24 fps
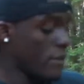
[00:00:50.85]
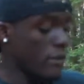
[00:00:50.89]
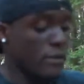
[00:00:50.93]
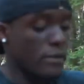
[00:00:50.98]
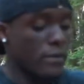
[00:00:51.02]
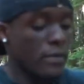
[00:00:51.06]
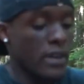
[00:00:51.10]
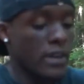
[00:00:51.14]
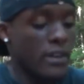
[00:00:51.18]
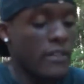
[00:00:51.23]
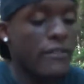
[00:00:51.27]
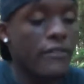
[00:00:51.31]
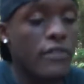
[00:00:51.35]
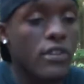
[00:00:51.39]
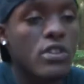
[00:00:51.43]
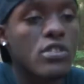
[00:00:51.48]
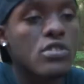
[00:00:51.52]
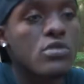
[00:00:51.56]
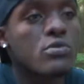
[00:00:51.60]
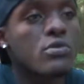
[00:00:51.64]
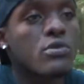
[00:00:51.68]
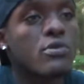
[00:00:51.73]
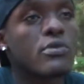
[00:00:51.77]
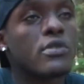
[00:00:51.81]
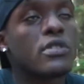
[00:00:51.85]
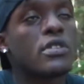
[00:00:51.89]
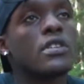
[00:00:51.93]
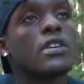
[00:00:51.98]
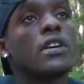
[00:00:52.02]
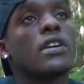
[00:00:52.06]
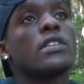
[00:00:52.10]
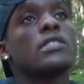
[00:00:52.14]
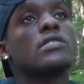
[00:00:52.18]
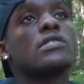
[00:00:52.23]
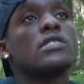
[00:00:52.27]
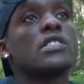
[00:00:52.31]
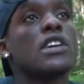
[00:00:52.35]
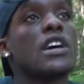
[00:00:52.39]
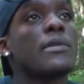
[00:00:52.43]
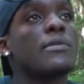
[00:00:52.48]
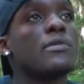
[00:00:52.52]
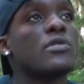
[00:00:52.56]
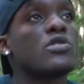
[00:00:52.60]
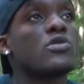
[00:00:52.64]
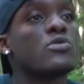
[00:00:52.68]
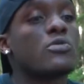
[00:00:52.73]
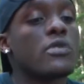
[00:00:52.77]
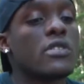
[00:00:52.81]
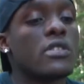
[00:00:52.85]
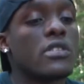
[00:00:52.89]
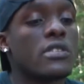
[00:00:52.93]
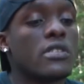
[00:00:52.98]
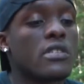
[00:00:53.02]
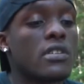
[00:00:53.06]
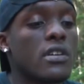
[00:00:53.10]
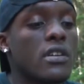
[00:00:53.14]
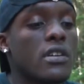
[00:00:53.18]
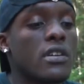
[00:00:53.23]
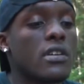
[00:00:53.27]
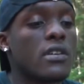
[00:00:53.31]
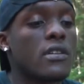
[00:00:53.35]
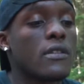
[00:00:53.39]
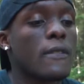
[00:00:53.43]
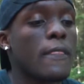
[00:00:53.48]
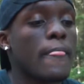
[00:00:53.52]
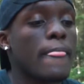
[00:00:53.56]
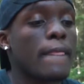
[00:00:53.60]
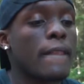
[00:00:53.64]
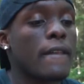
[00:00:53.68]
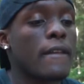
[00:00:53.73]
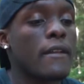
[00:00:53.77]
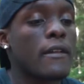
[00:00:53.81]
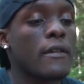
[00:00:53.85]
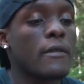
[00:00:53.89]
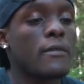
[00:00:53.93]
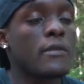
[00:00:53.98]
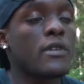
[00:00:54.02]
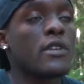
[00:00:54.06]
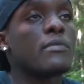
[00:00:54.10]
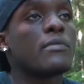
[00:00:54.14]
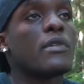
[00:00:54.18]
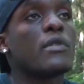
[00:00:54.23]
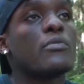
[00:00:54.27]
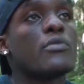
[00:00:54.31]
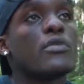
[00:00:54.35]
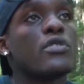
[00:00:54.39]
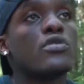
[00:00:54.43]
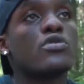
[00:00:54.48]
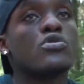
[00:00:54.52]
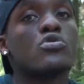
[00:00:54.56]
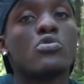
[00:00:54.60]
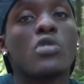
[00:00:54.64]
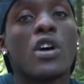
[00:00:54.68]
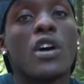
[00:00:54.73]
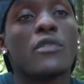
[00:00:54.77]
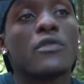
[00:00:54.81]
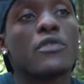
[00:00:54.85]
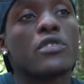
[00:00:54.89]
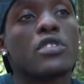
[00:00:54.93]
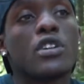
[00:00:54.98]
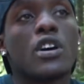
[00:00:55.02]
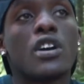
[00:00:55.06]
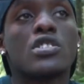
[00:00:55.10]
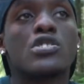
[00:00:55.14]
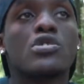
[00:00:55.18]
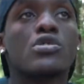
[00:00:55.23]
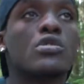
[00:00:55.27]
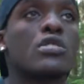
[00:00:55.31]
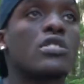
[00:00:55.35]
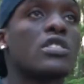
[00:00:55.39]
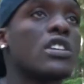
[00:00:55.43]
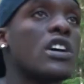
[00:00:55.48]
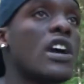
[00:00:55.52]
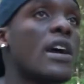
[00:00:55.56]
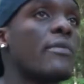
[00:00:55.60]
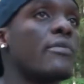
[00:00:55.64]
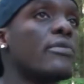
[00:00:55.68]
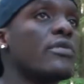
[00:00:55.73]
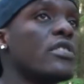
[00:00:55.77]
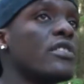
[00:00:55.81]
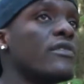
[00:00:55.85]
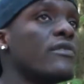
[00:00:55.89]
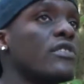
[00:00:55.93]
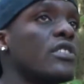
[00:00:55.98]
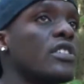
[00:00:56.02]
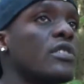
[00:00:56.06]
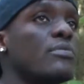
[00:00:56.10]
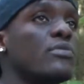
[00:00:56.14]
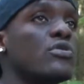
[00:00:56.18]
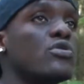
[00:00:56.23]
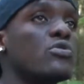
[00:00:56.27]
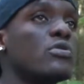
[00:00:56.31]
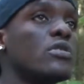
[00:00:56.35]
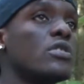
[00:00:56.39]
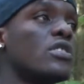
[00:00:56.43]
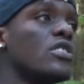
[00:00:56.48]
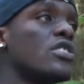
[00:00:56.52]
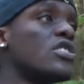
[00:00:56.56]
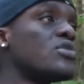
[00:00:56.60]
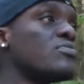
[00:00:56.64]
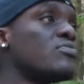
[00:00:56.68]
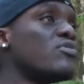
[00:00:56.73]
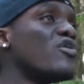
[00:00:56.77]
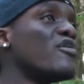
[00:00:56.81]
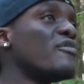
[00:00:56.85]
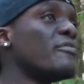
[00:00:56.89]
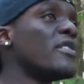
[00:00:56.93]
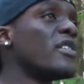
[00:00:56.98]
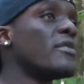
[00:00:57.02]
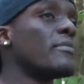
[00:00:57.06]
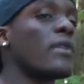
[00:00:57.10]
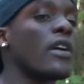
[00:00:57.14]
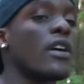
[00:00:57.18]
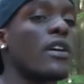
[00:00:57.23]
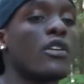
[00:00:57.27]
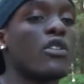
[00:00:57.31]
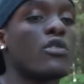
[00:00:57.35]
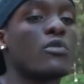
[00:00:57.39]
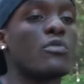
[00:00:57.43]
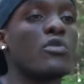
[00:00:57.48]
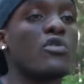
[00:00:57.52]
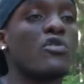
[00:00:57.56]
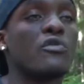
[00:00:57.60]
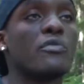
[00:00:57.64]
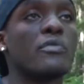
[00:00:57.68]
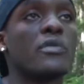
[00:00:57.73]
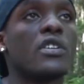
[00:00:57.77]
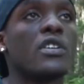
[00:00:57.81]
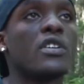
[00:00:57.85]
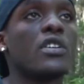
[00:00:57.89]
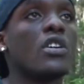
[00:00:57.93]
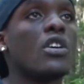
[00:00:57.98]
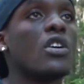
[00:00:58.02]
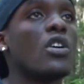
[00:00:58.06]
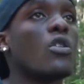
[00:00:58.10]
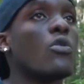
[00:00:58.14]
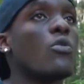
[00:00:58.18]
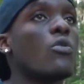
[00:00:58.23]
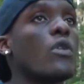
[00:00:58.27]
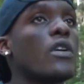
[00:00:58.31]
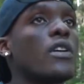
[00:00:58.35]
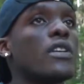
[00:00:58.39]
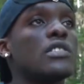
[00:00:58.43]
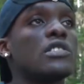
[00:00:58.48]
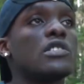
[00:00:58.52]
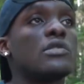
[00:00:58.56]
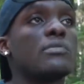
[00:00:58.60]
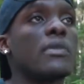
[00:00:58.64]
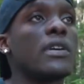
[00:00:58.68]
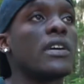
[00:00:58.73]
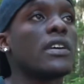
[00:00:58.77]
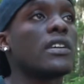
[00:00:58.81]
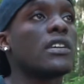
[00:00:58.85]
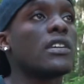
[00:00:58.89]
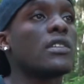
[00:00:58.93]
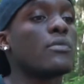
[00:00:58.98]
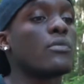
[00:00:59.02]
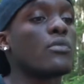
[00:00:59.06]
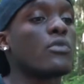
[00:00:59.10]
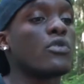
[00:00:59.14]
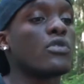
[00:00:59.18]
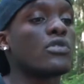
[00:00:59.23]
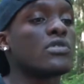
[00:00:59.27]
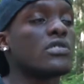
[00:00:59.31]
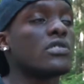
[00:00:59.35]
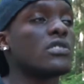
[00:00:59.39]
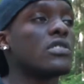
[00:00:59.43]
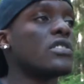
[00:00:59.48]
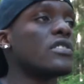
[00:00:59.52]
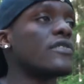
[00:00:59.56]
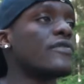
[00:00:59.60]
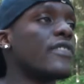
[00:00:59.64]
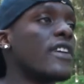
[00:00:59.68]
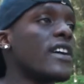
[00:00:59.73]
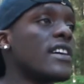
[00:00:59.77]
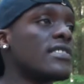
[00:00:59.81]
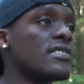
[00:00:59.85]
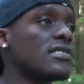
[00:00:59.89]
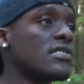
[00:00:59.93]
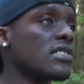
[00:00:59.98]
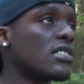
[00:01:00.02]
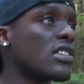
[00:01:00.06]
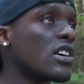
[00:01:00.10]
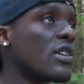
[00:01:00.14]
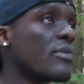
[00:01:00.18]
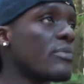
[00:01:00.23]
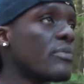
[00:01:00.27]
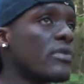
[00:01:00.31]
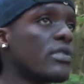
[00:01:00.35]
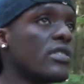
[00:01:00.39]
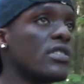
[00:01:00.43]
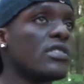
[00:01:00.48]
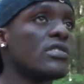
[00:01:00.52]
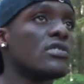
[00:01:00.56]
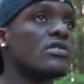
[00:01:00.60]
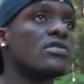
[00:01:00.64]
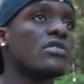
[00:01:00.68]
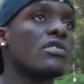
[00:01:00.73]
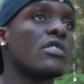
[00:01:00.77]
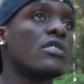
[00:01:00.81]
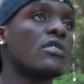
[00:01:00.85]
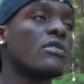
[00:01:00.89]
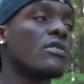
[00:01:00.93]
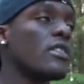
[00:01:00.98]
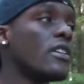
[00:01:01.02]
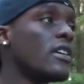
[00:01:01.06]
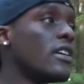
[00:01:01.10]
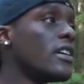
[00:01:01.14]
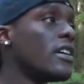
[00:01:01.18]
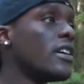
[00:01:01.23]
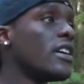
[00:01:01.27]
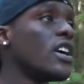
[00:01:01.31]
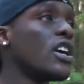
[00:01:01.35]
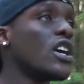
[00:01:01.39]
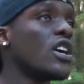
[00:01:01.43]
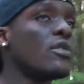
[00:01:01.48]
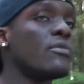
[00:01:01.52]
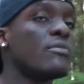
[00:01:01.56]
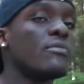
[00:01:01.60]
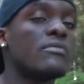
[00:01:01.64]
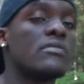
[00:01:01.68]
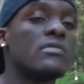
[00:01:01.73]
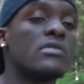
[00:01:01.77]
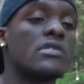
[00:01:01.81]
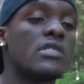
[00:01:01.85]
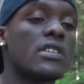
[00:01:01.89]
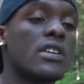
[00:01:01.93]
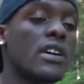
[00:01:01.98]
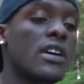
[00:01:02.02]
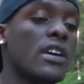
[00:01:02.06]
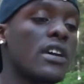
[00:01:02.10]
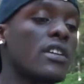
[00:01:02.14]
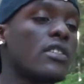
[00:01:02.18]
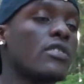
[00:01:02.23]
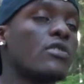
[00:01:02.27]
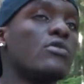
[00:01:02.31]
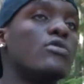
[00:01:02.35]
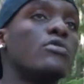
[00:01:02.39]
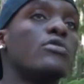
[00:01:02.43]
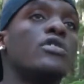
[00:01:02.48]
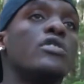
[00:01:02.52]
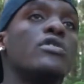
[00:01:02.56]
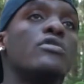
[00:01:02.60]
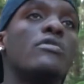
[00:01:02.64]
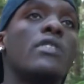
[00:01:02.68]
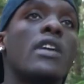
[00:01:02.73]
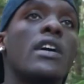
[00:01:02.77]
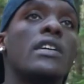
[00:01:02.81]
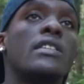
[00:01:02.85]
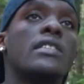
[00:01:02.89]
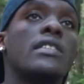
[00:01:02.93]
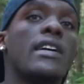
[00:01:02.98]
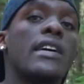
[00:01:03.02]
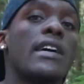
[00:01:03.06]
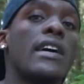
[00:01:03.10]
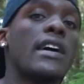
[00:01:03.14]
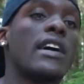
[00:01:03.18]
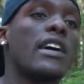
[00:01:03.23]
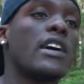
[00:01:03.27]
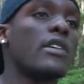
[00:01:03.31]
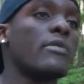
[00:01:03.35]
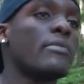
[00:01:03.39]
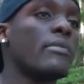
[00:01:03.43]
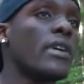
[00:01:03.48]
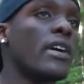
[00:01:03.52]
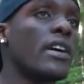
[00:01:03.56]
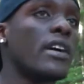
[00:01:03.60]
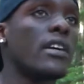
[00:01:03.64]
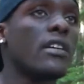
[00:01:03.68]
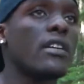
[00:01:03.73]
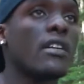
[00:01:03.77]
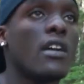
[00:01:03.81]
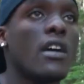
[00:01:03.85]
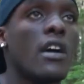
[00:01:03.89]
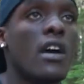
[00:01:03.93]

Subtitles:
Man, first we really got established with me and my brother Suave Colossal collaboratively between his movement and my own movement wanted to make it more solidified as a company. So him, Zay, Cooley Grande, AMA